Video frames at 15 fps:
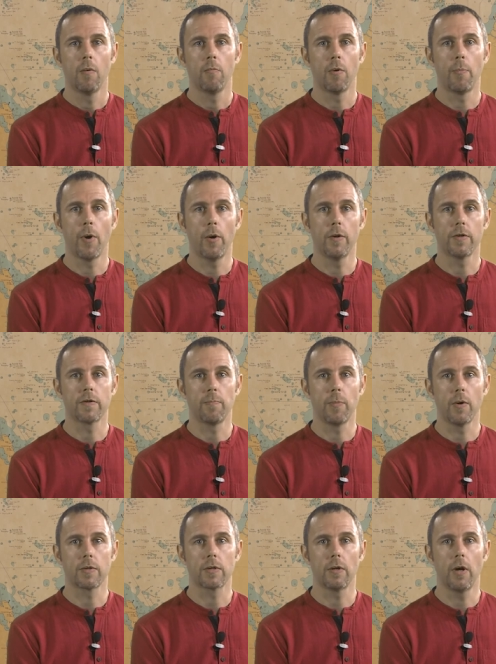Proponents of
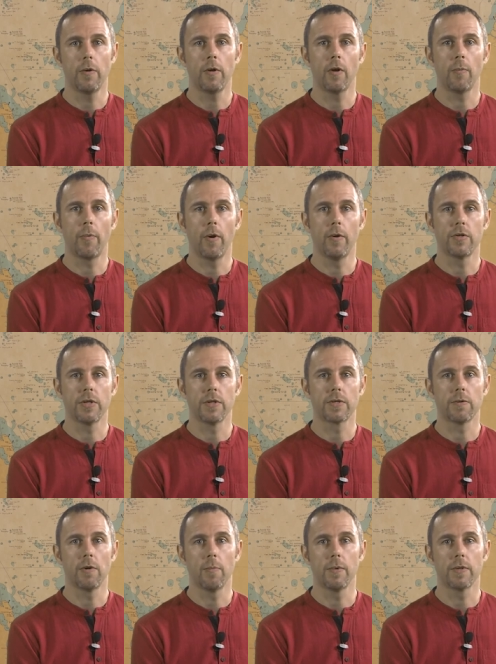post-colonial approaches
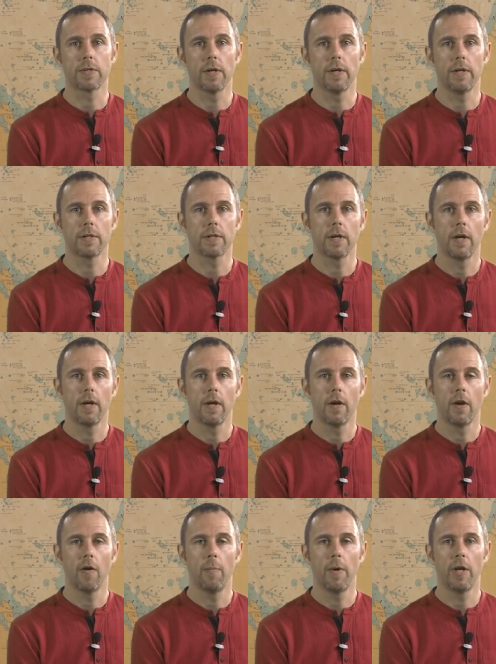to urban studies
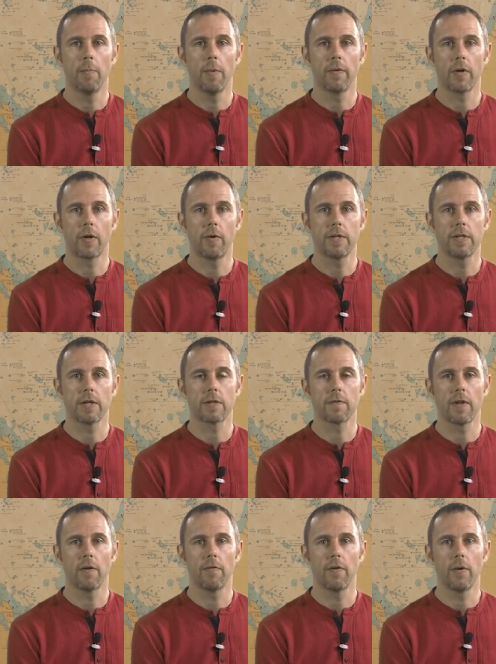have been among the critics of
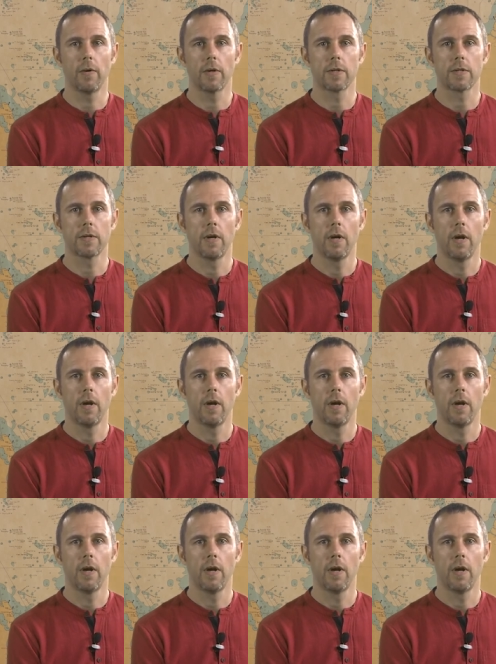that focus,